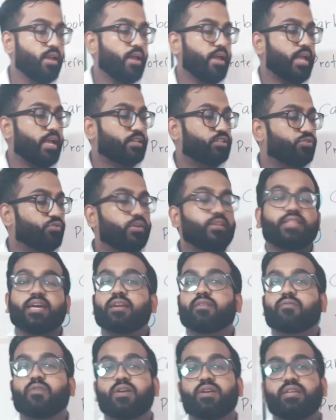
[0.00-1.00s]
Actually
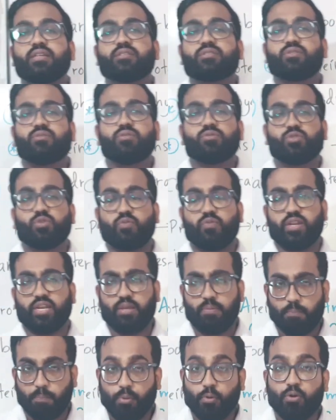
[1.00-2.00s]
that one is also very
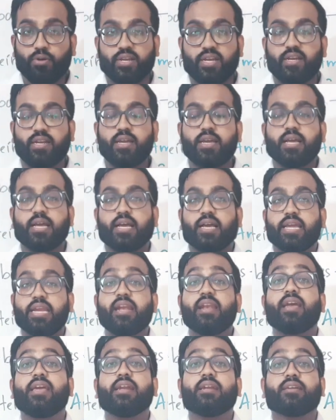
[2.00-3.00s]
important,
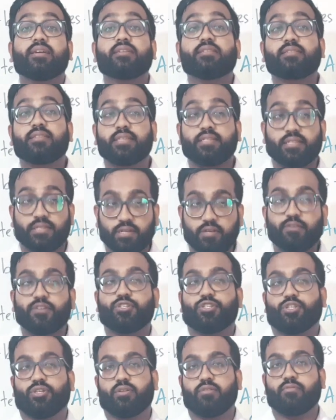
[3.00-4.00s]
inheritance lesson
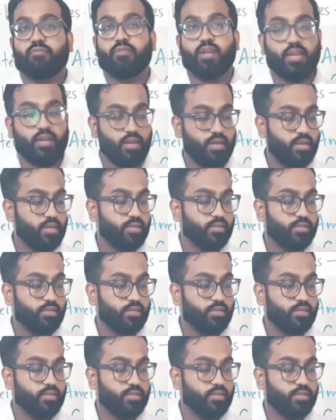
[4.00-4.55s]
question, right?